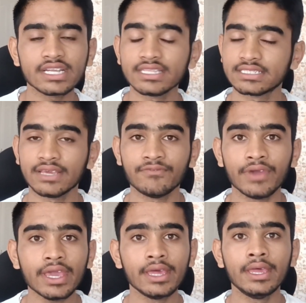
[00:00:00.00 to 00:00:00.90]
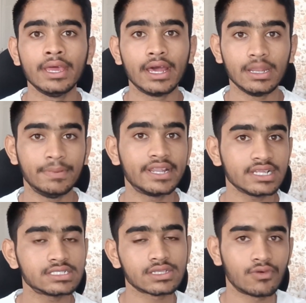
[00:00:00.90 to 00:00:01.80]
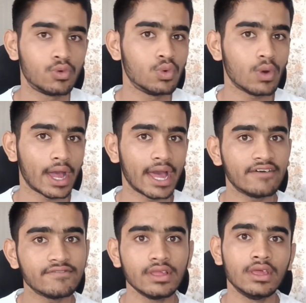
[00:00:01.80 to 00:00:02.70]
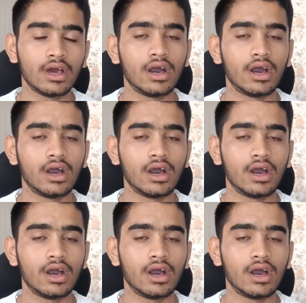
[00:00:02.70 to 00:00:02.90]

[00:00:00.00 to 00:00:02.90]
and in the same way, repeaters who have